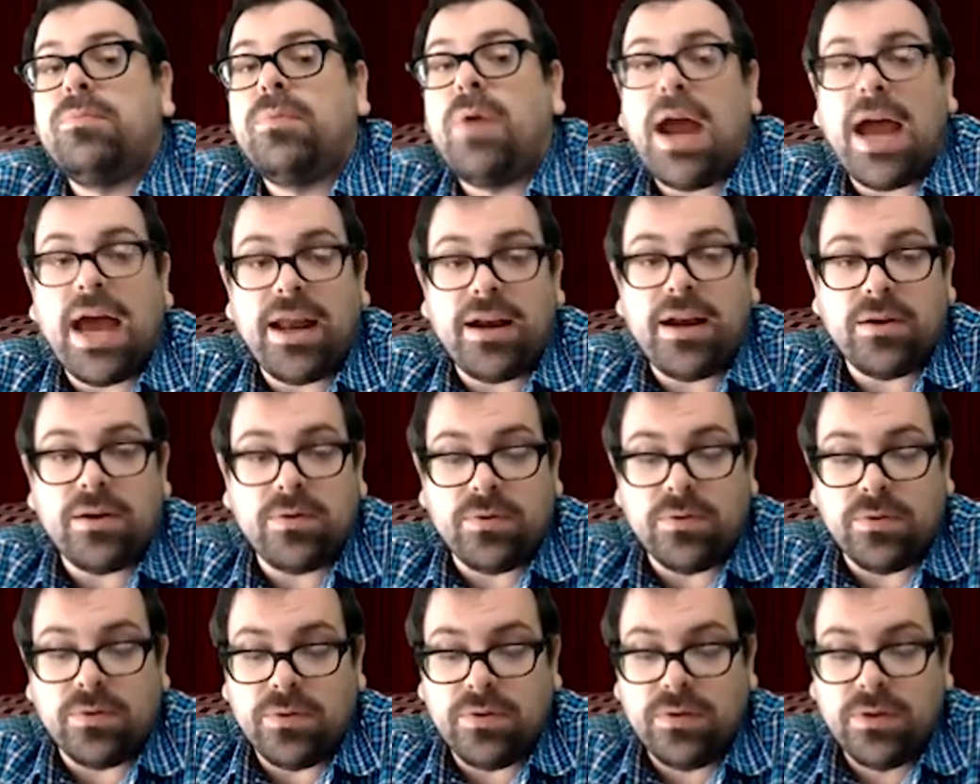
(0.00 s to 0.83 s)

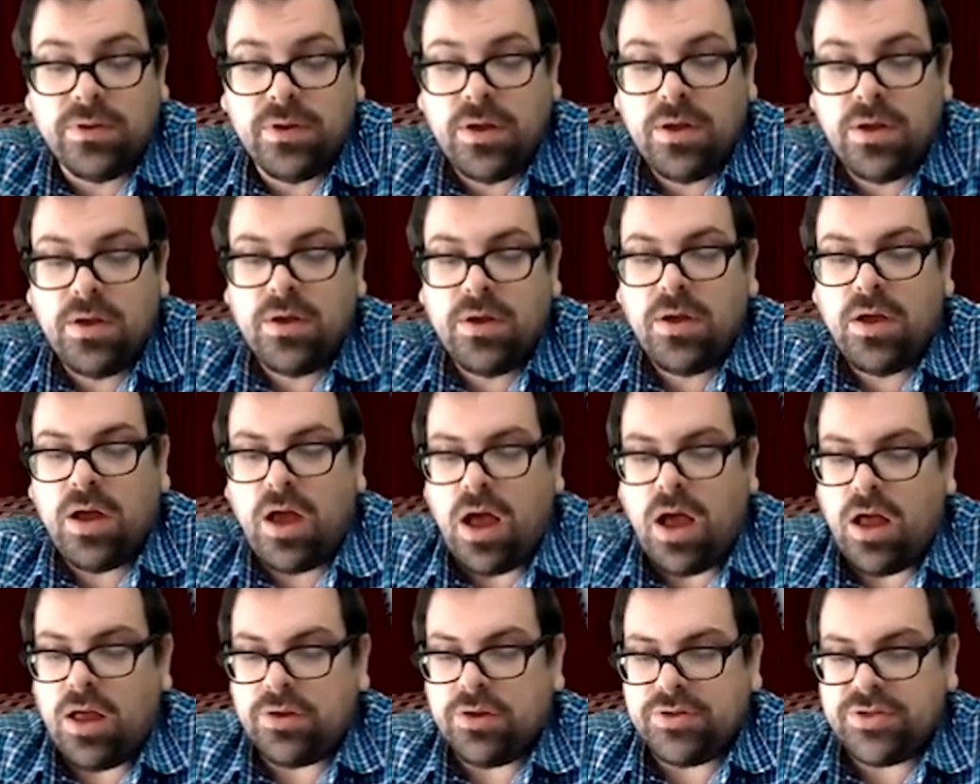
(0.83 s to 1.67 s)
radical,
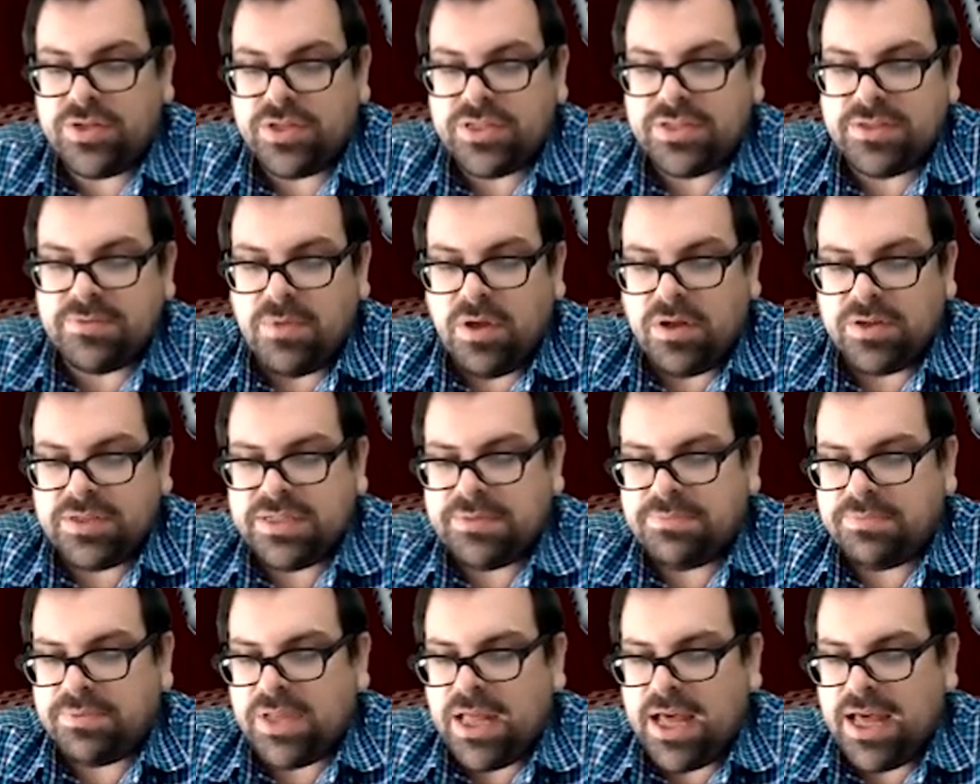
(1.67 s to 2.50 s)
I'll just
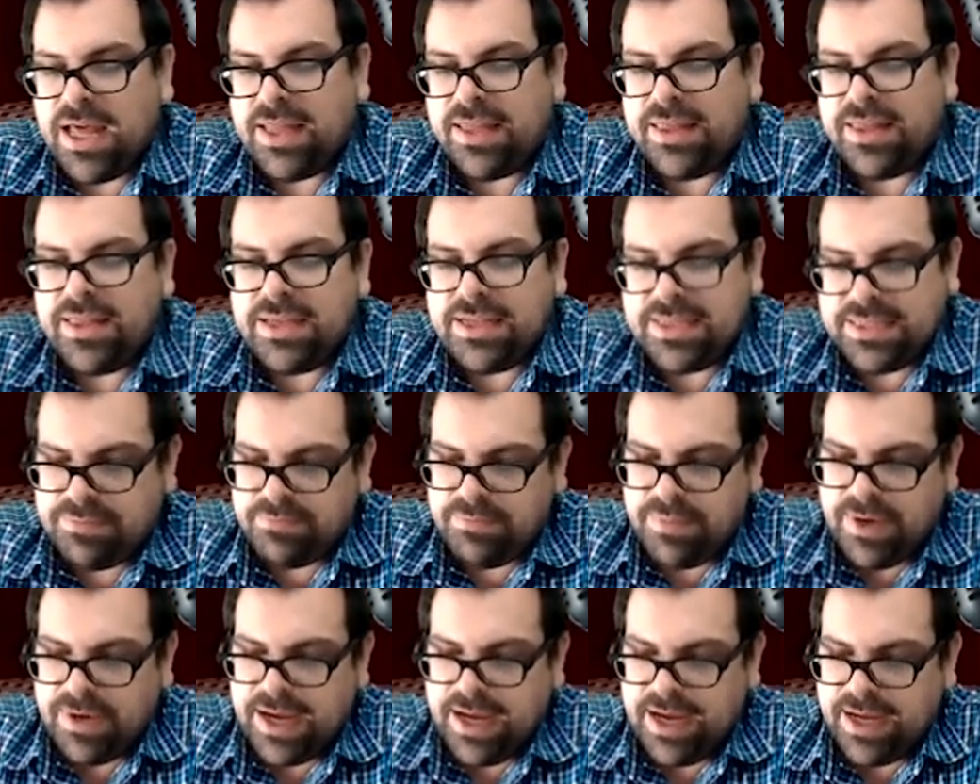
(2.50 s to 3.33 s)
multiply this
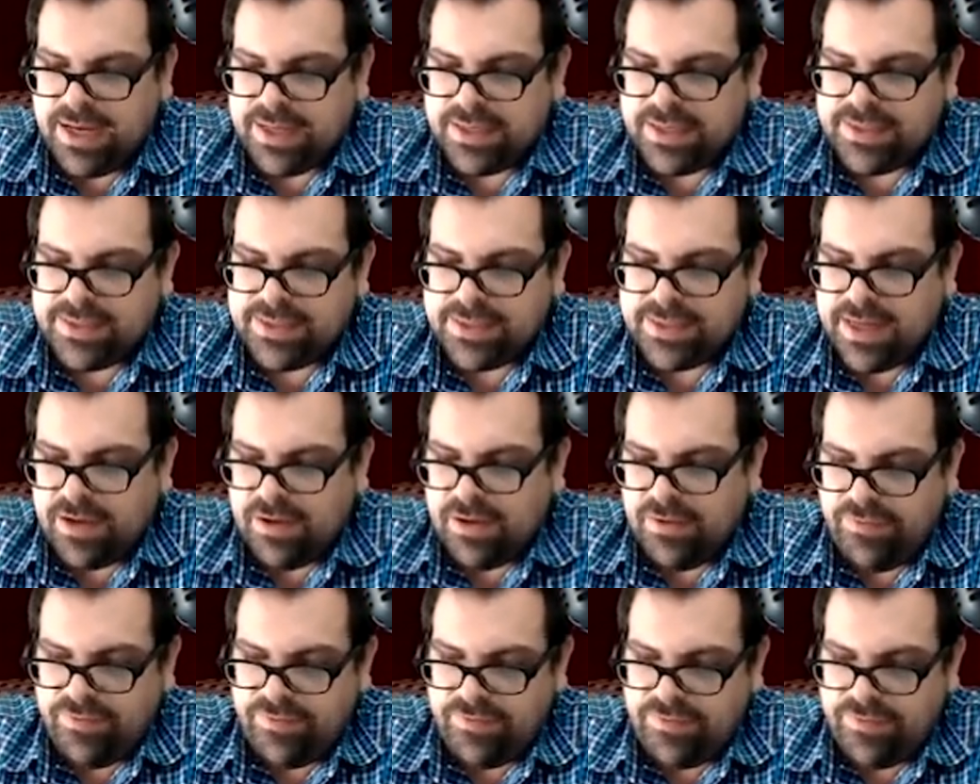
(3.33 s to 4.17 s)
by
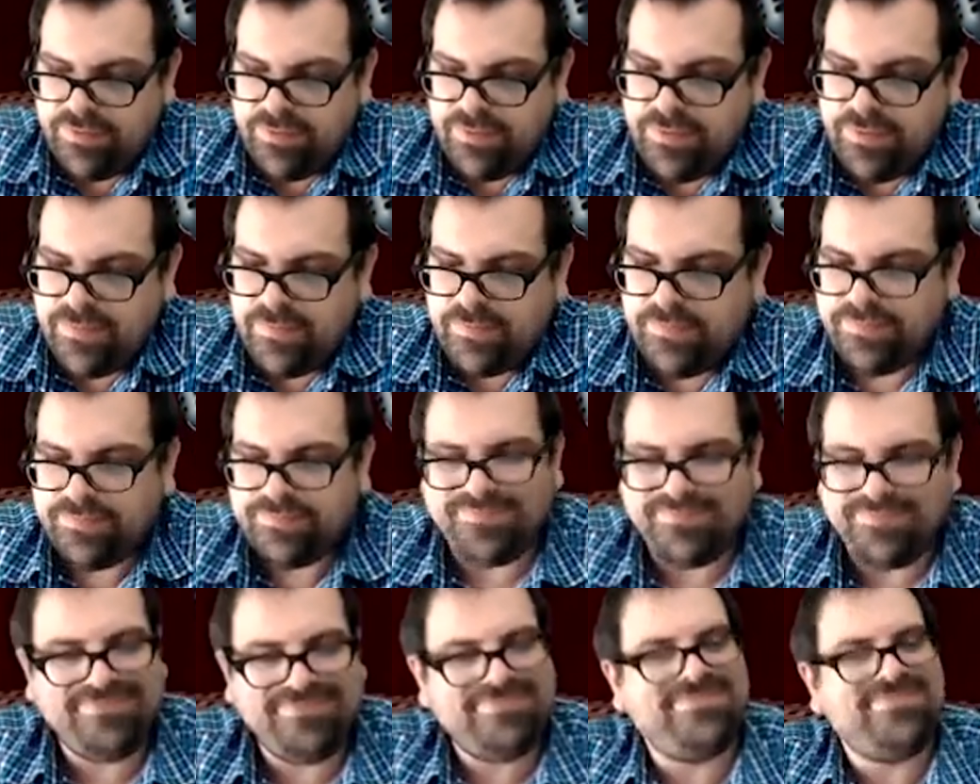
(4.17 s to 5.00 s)
itself.
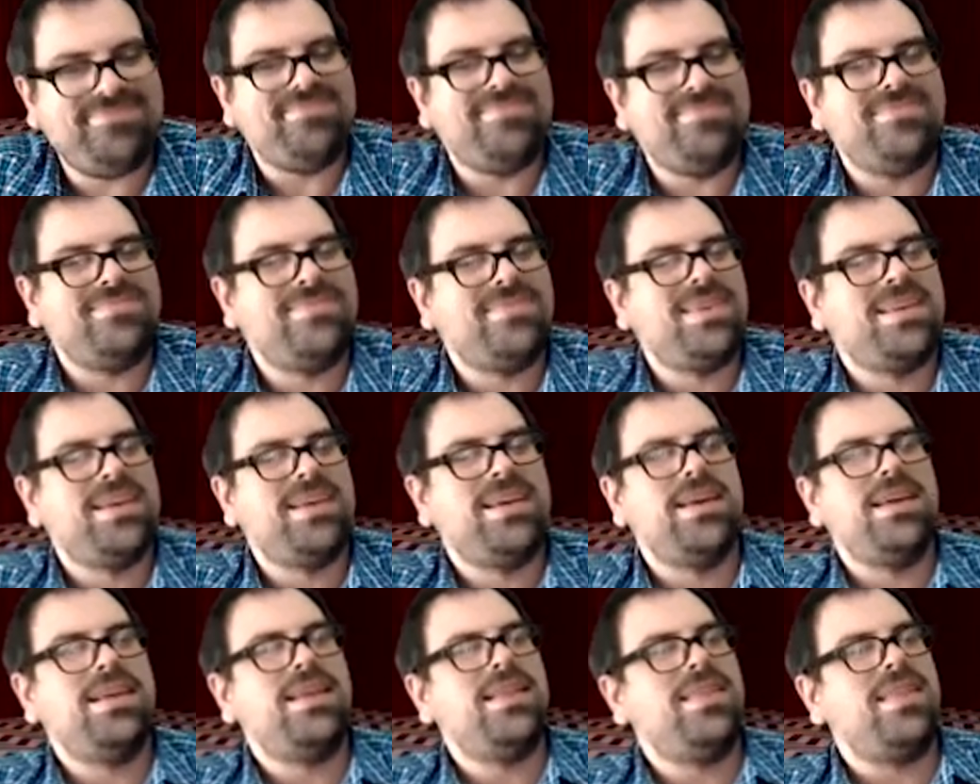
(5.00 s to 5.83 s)

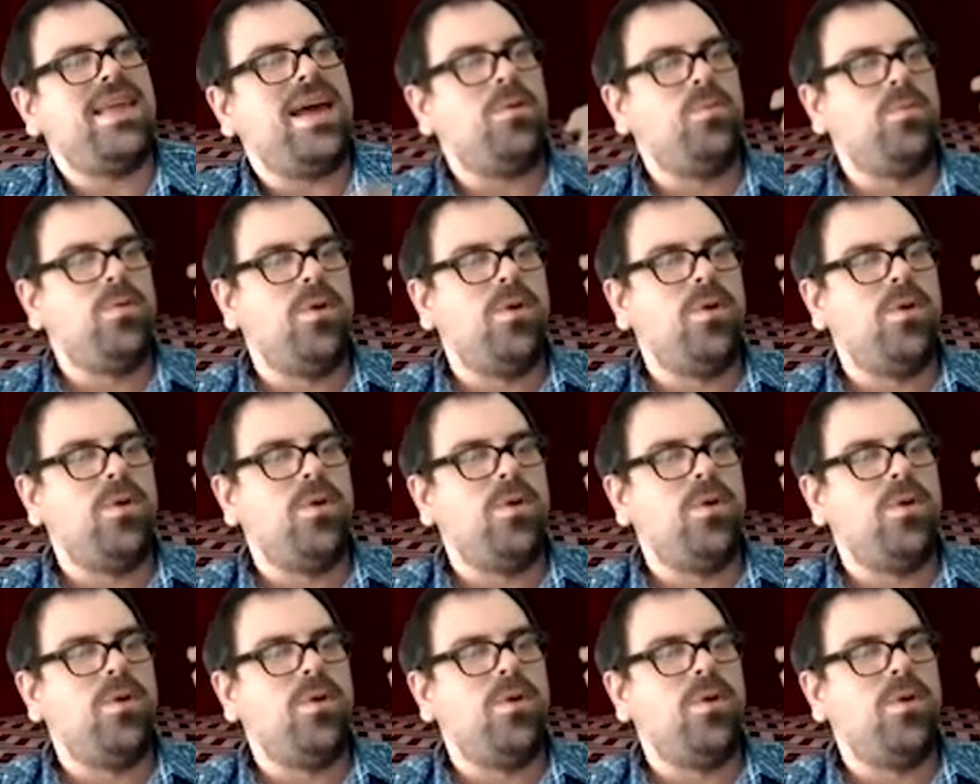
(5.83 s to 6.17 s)
That